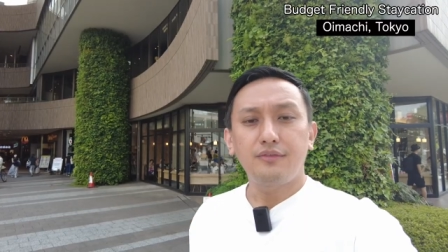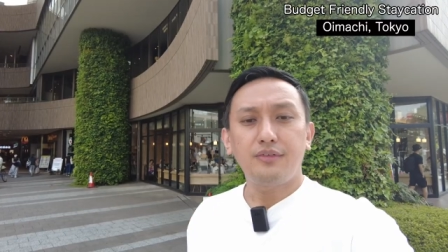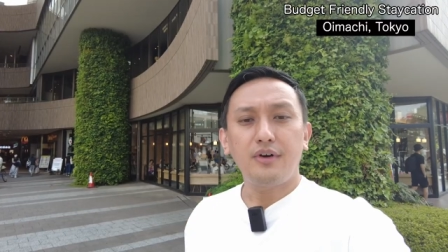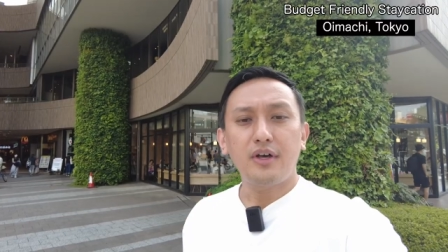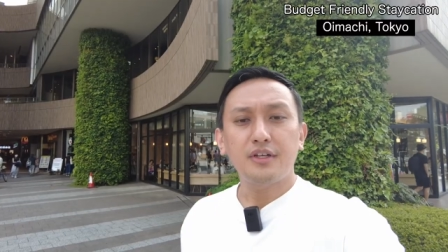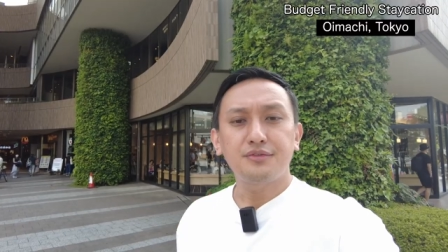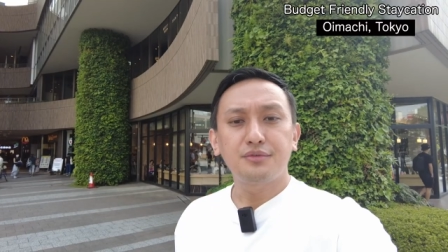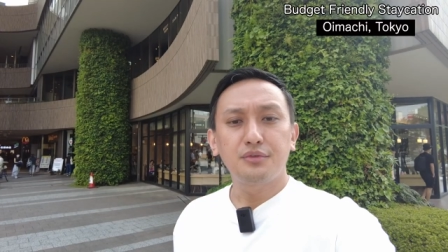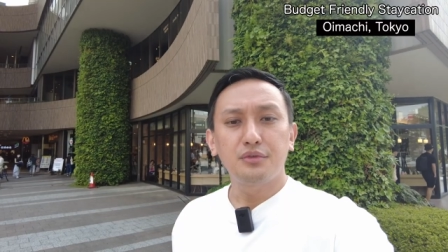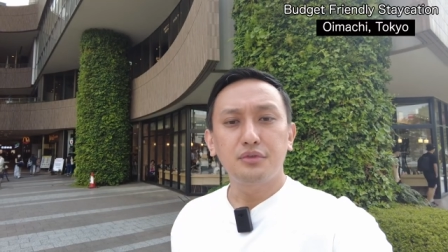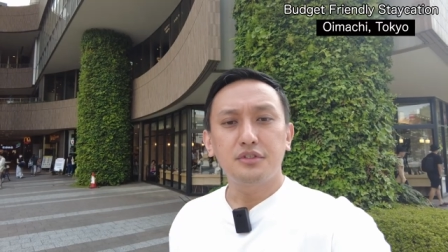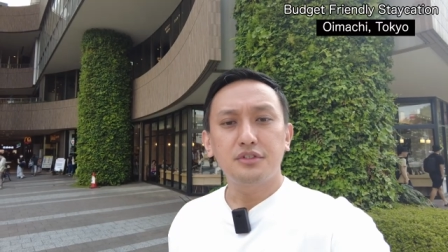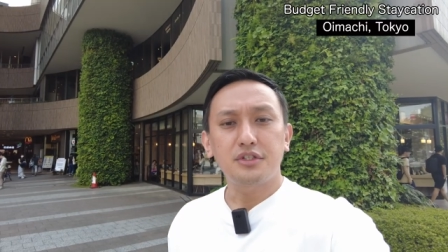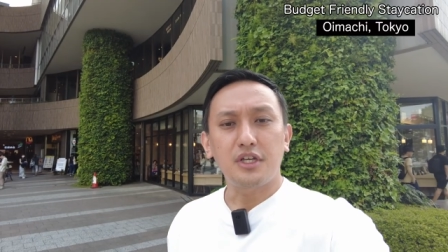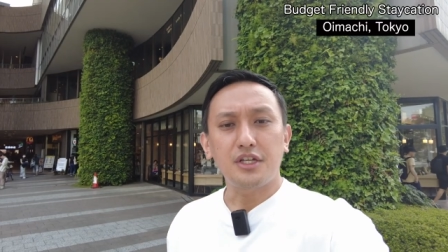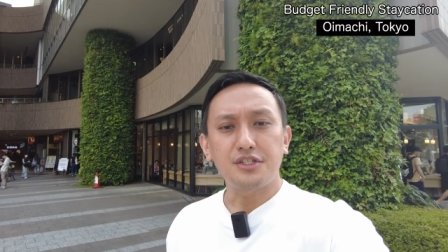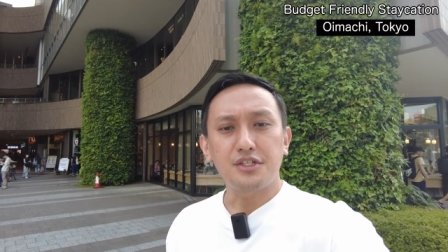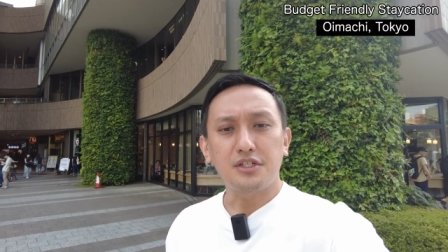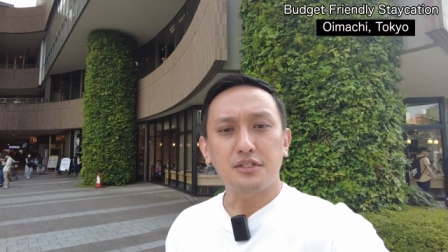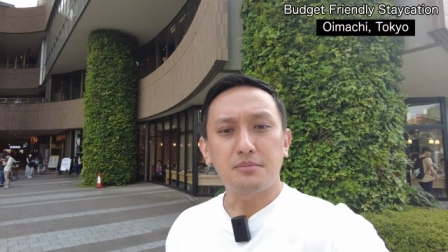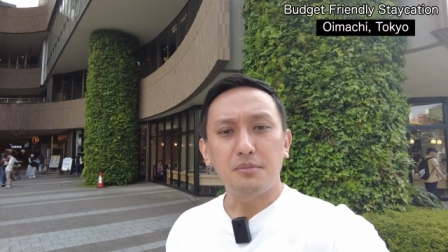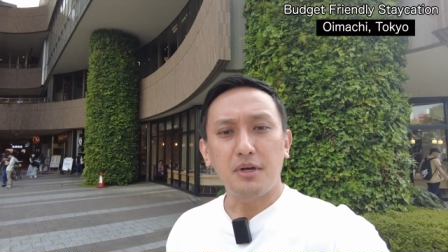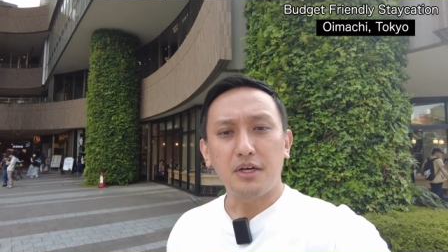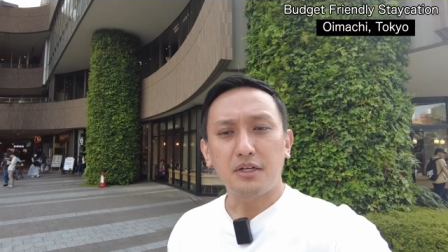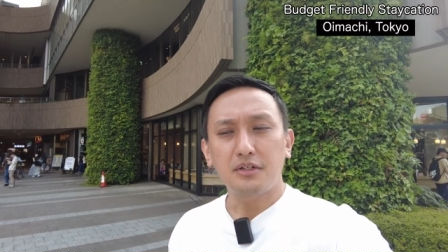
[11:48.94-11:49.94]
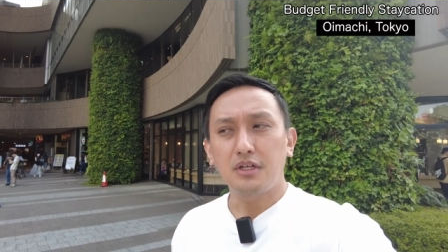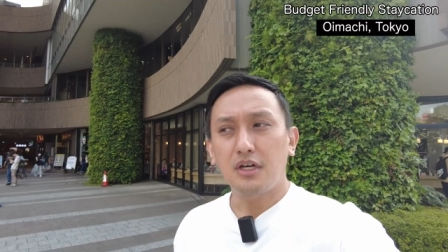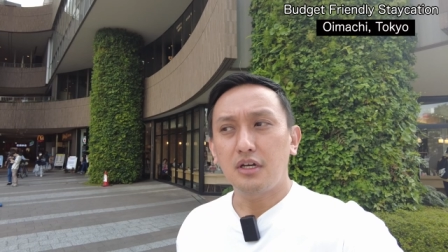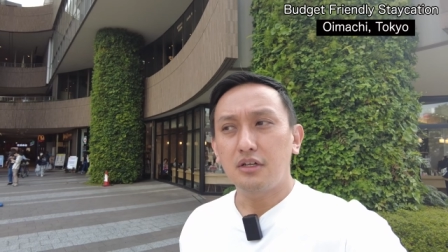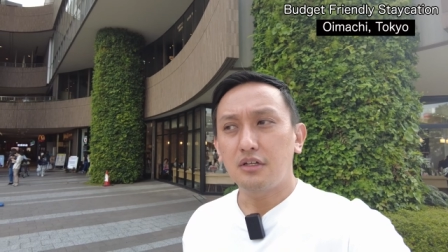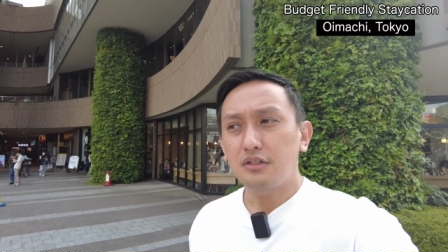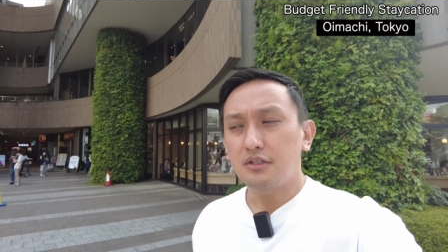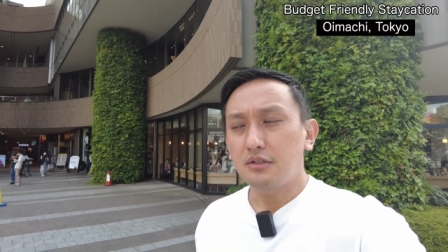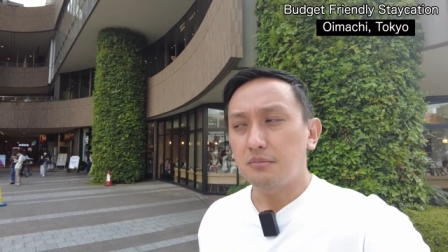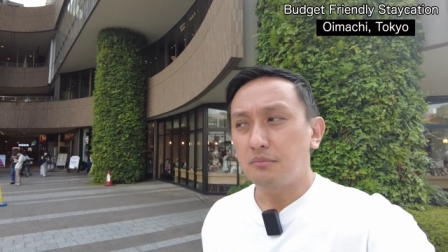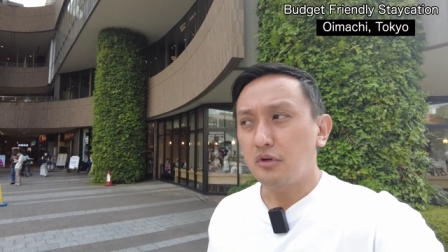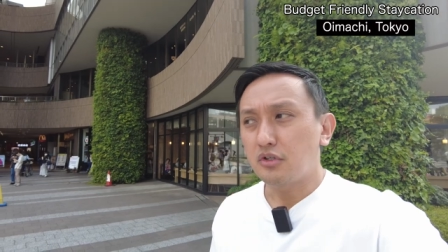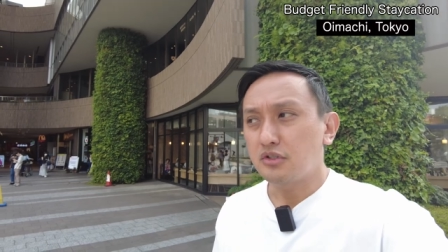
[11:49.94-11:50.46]
For the fast food such as
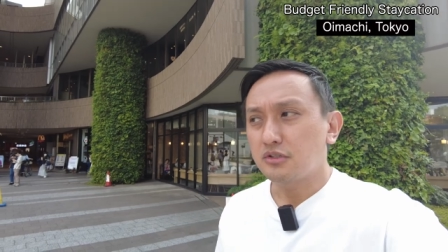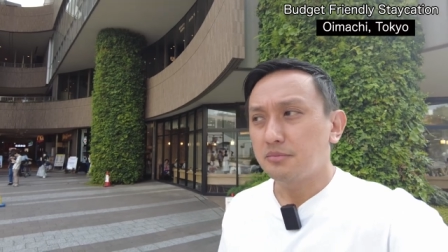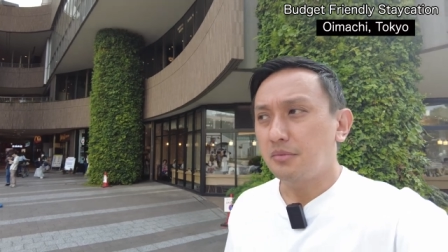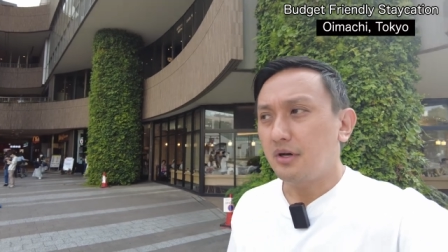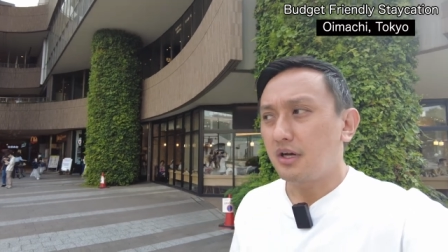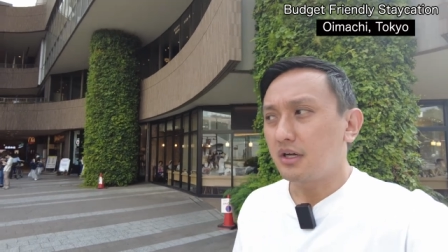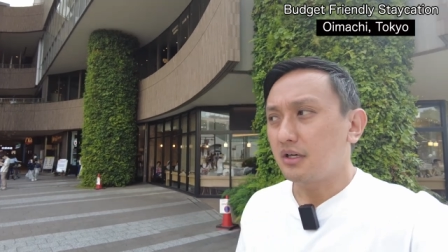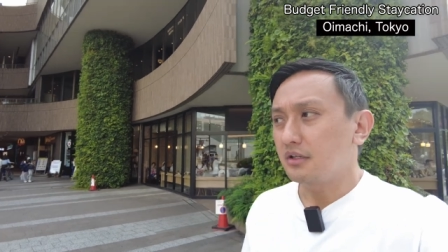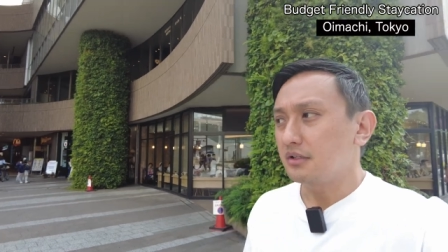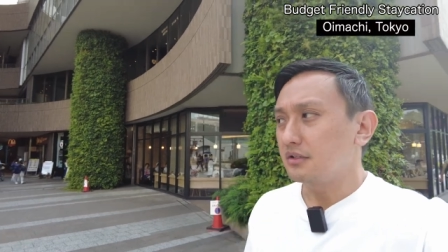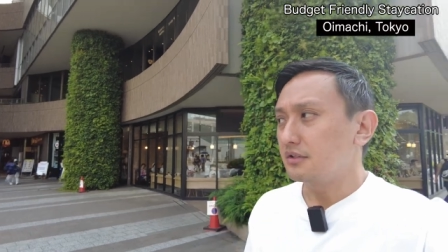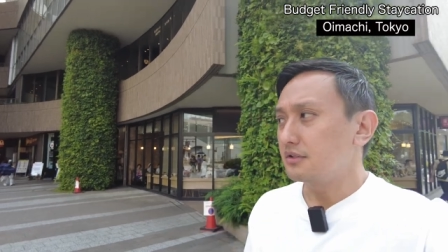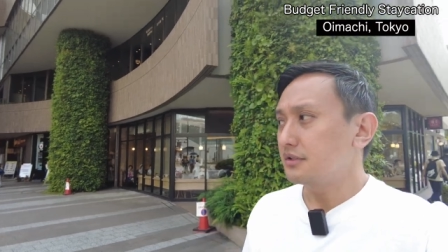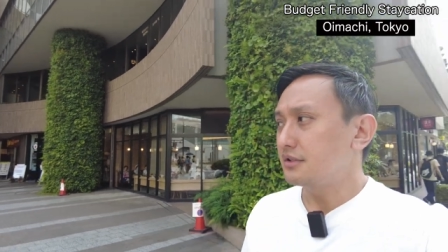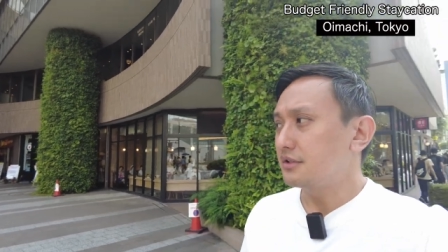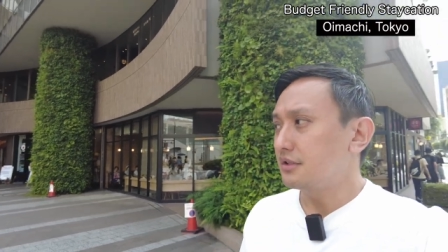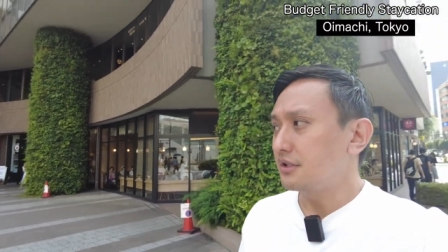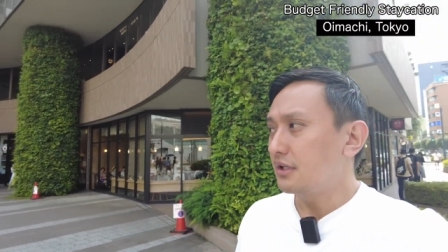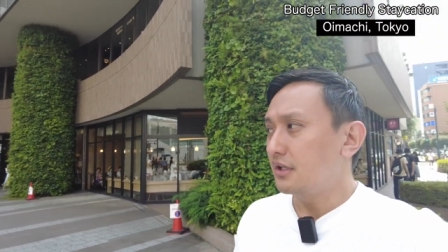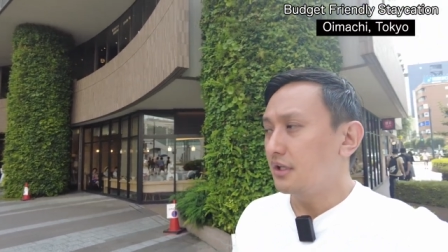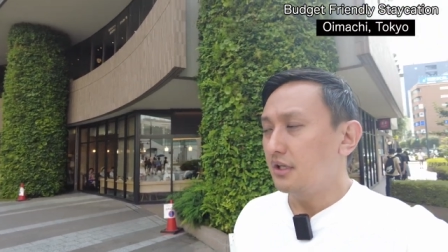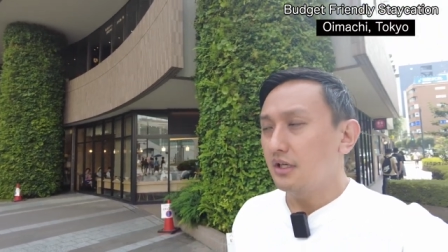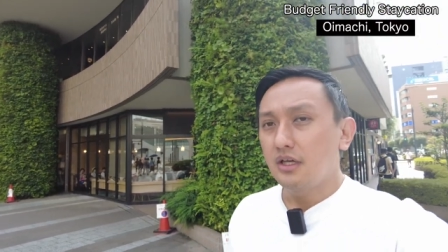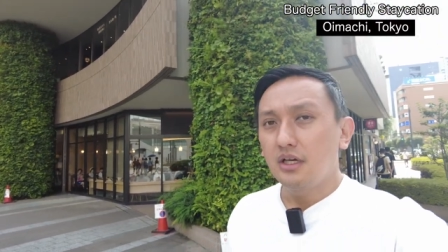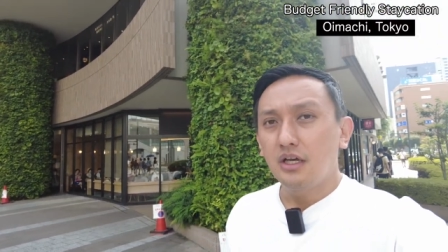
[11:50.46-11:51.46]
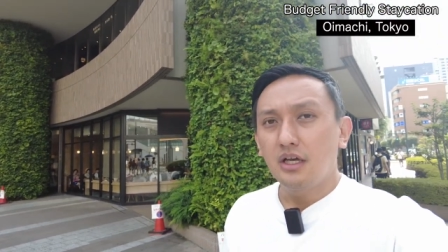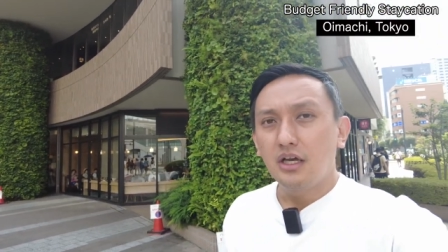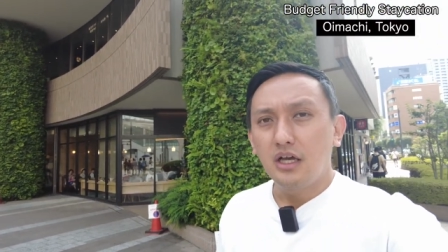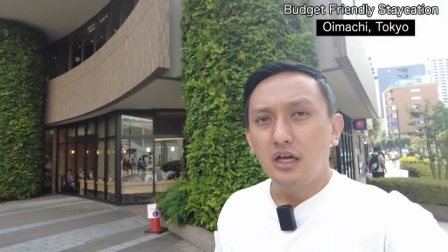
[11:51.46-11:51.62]
McDonald's and Mos burgers,